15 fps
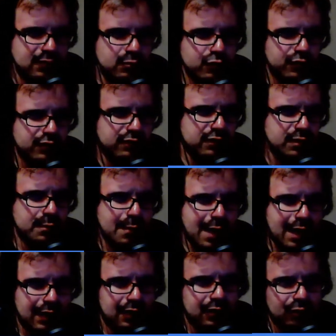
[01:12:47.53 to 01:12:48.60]
then move it to your
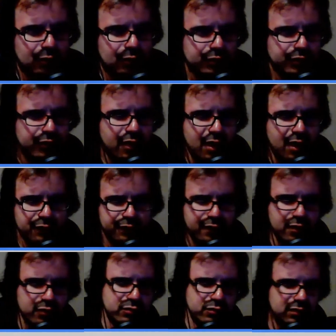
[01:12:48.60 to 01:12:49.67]
Mac or your
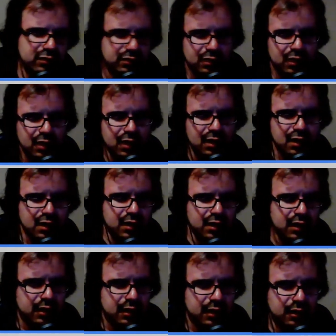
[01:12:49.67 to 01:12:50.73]
iPhone, and
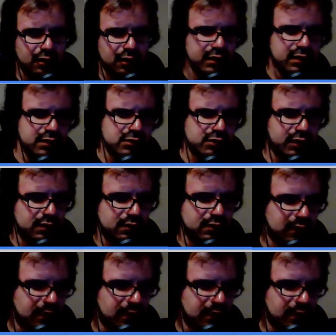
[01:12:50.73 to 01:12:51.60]
you know, you can,